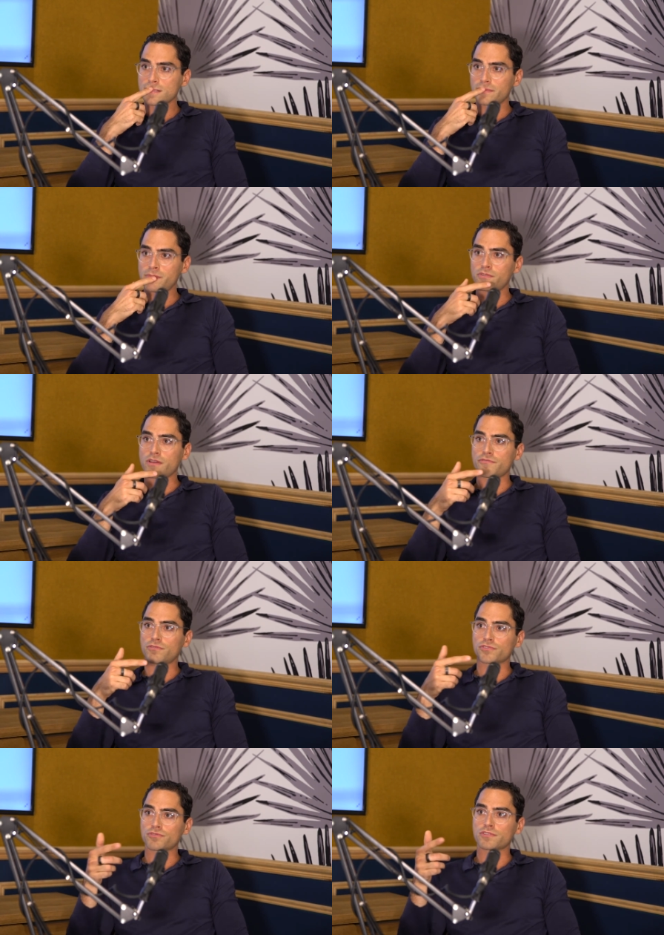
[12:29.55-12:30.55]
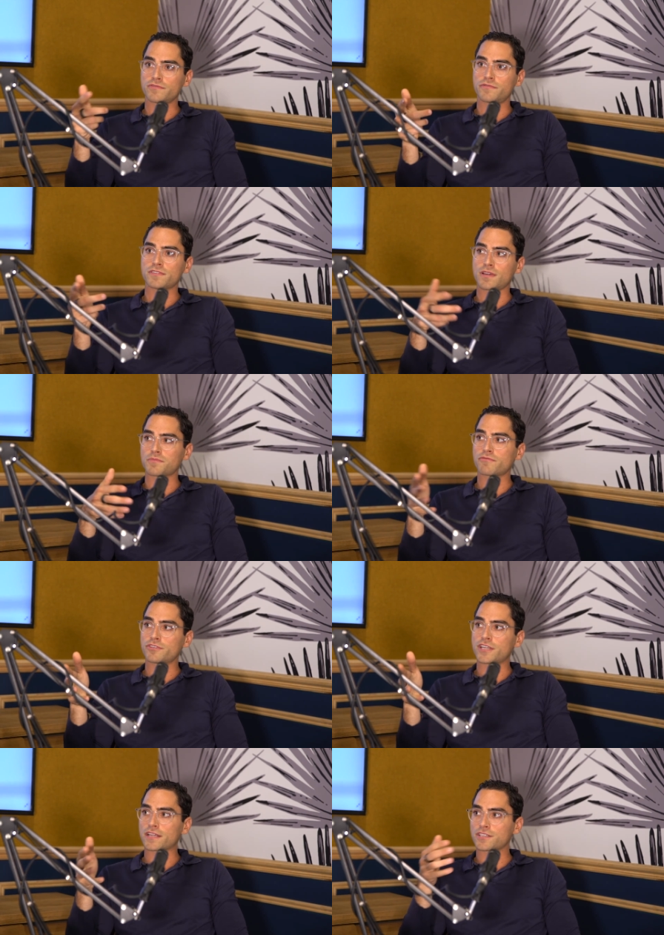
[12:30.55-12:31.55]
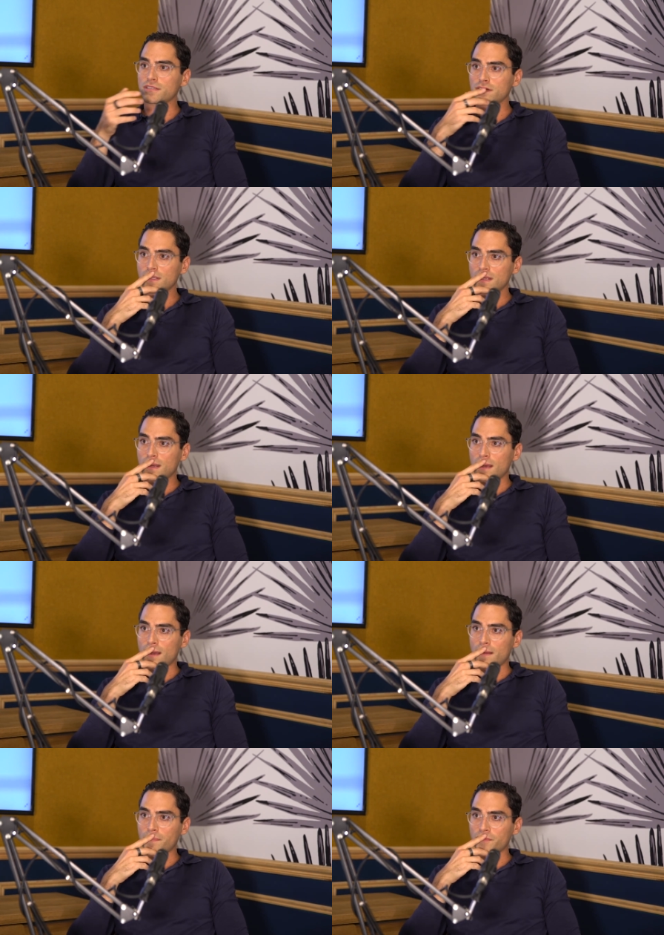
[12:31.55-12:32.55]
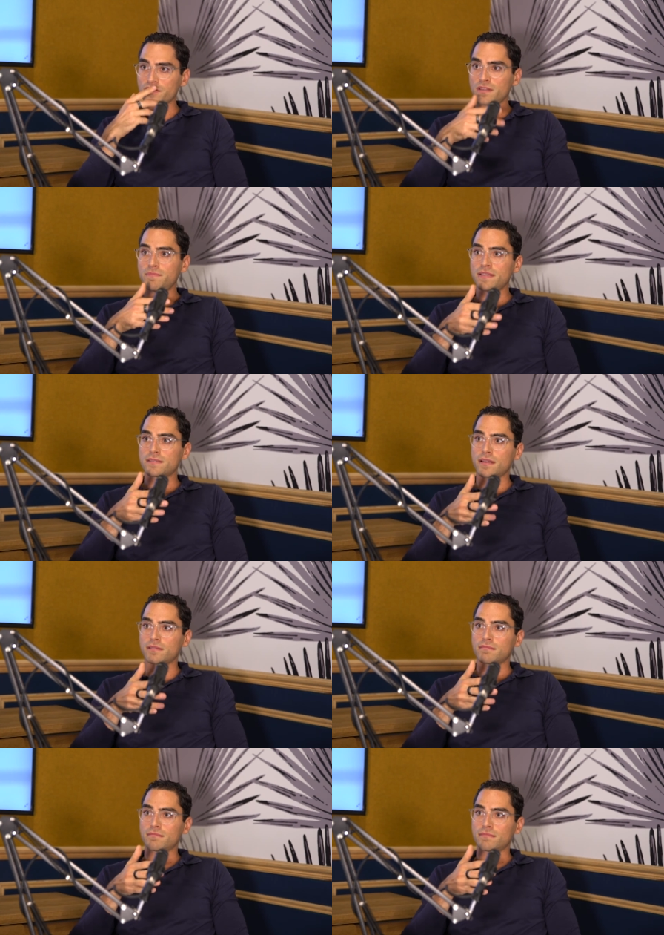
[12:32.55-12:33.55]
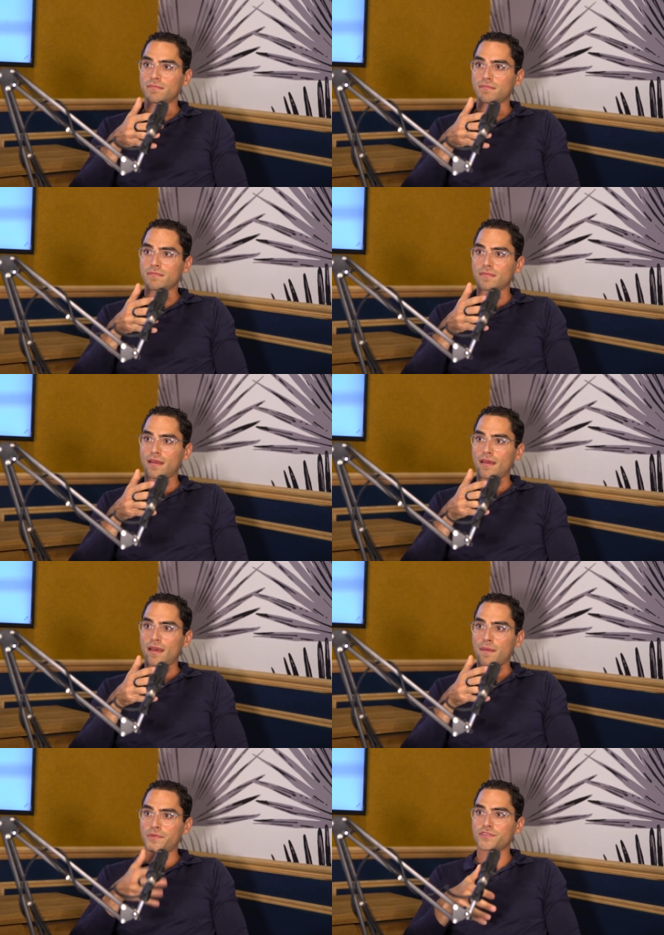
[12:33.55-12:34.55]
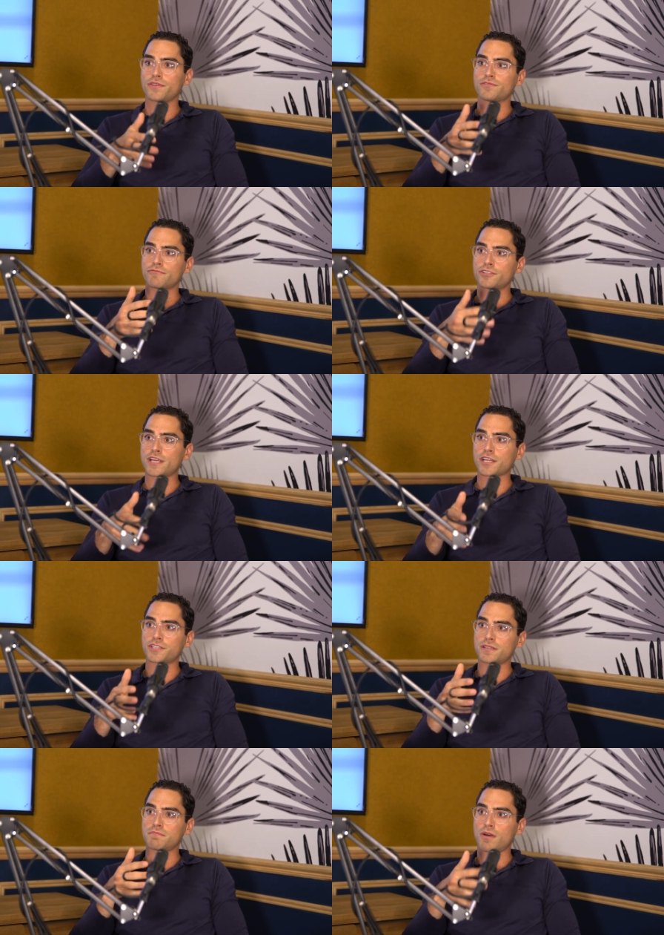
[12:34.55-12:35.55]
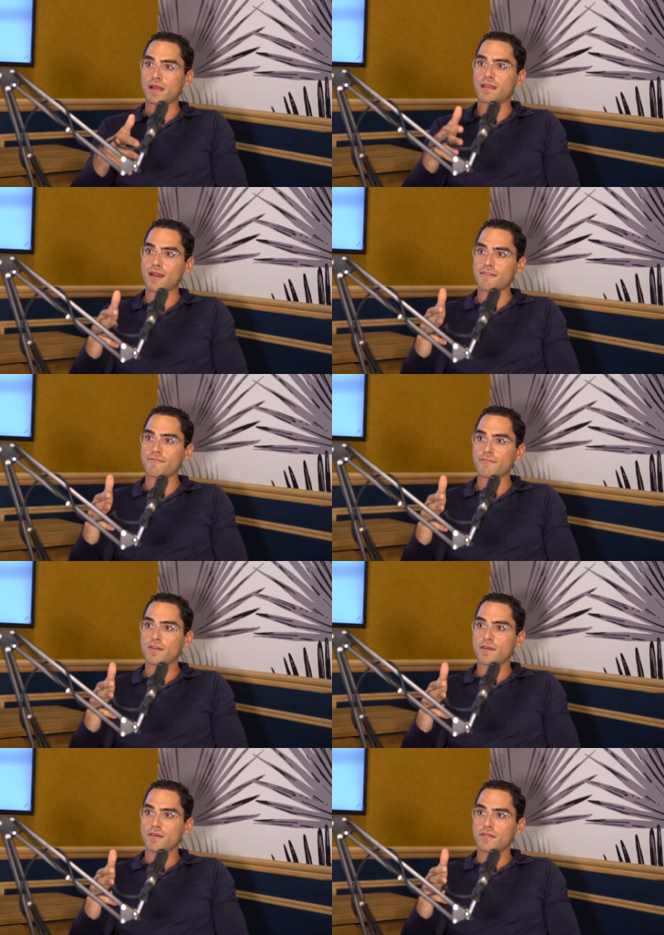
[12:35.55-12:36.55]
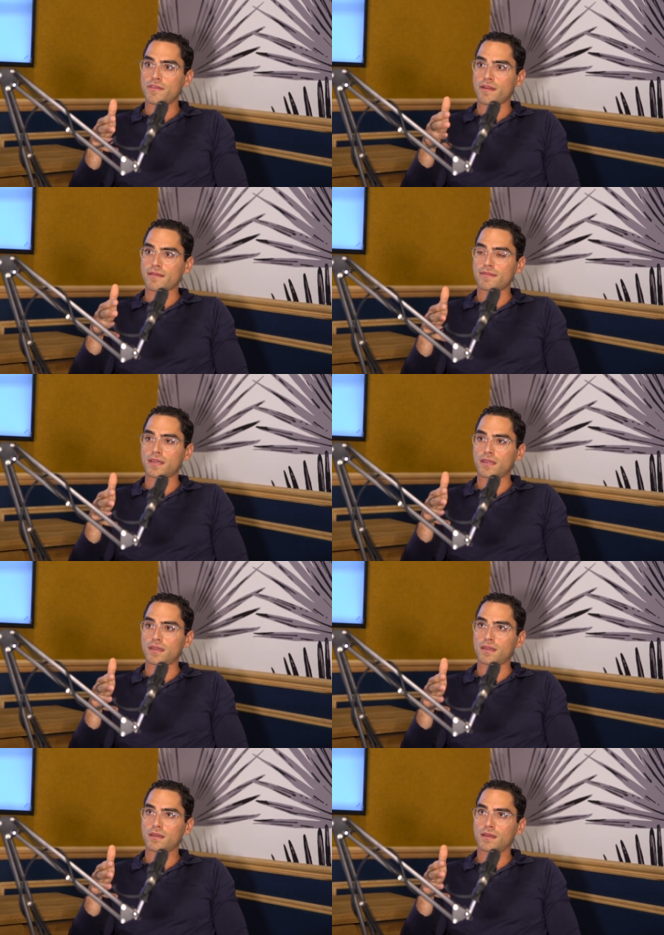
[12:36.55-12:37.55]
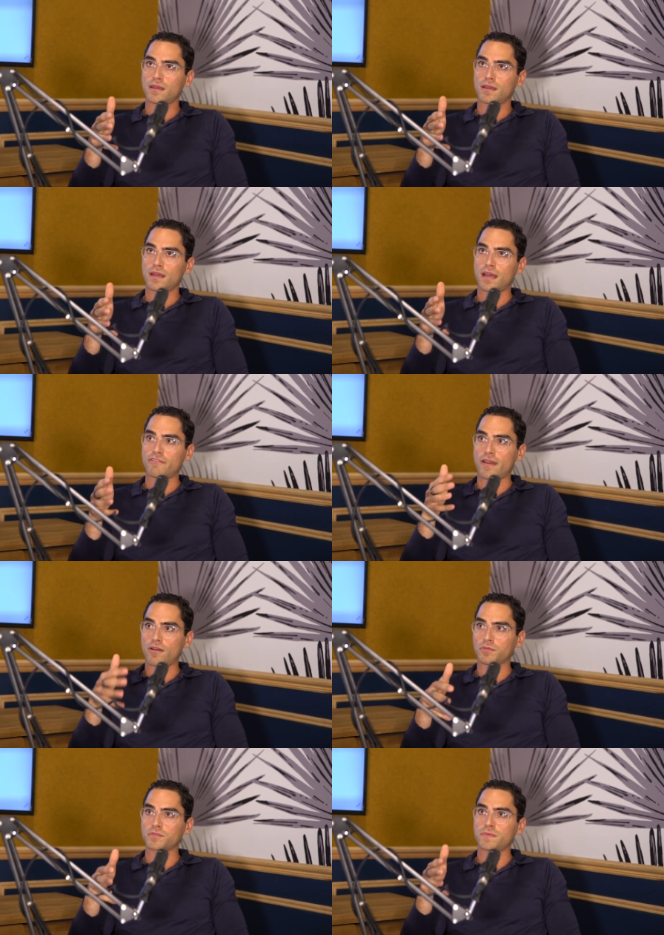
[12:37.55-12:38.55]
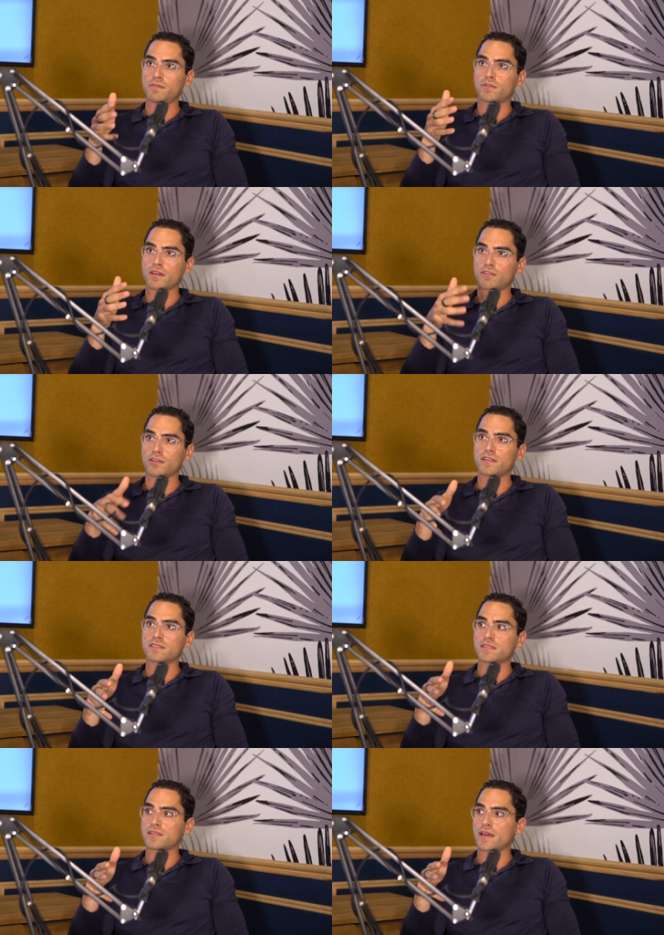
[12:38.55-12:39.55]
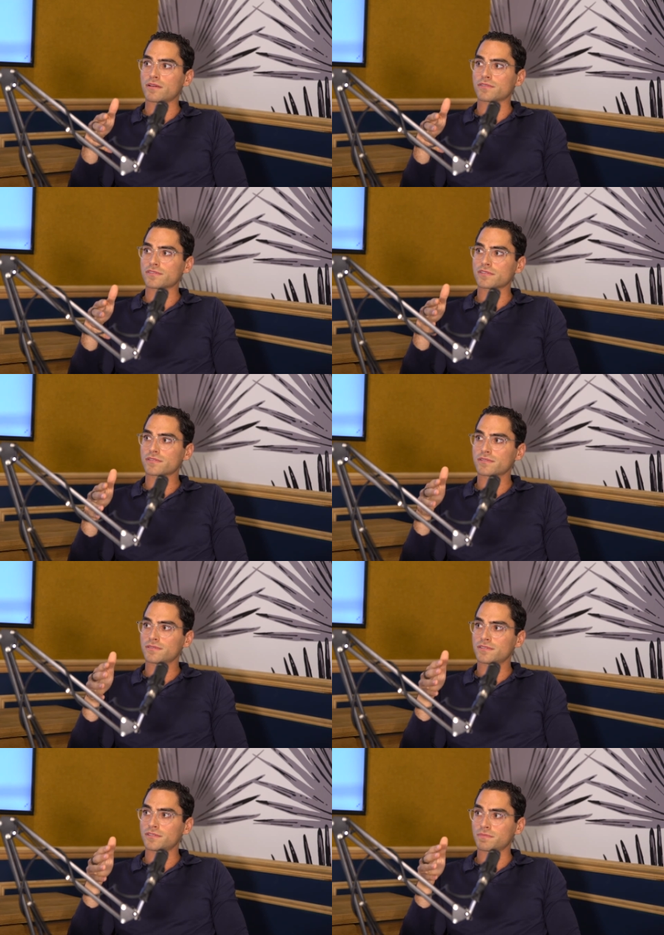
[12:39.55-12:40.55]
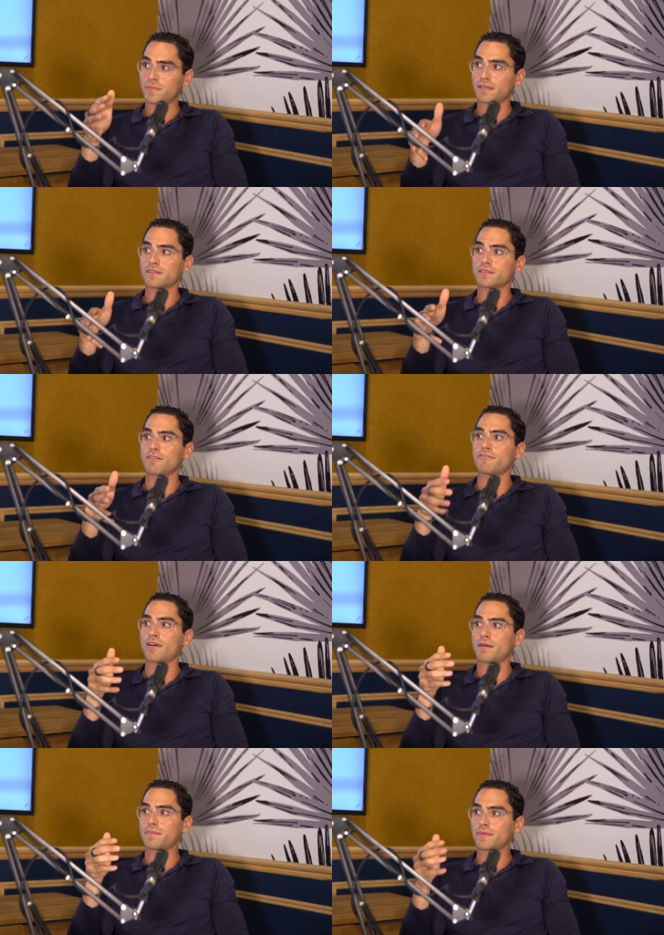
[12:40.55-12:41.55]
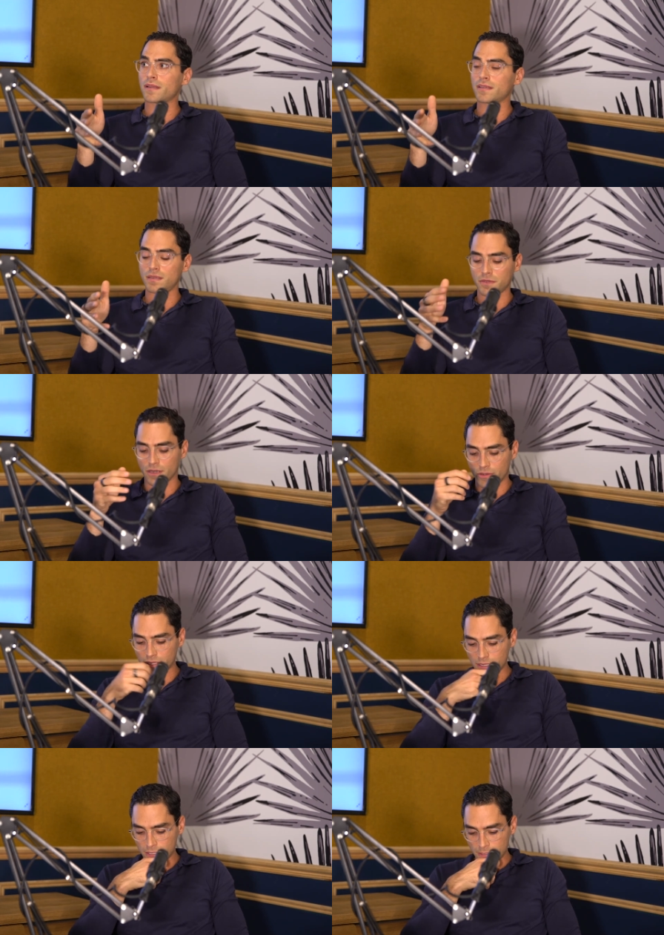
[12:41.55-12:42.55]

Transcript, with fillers: So people go through all sorts of different types of rejection. Um, there's certainly been certain episodes of rejection in my life that I think have helped me when I got into sales. Just pick yourself up and keep going.